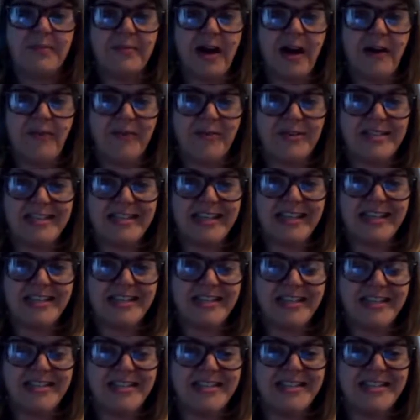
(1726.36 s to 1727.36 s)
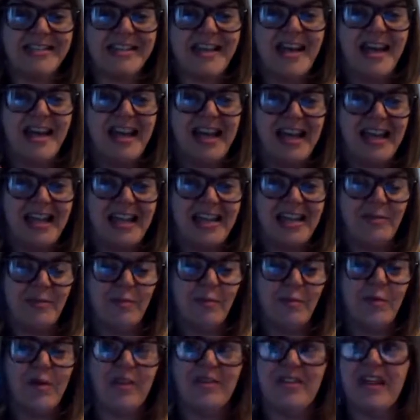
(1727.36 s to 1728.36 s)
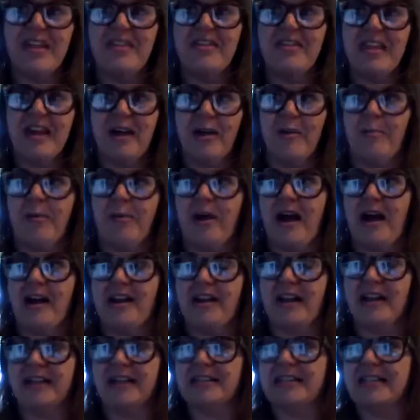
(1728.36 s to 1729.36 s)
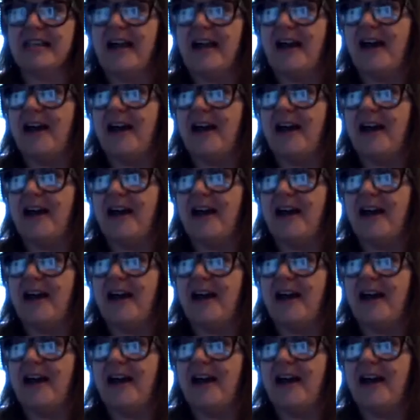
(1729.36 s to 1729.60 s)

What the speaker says: conversations within their product.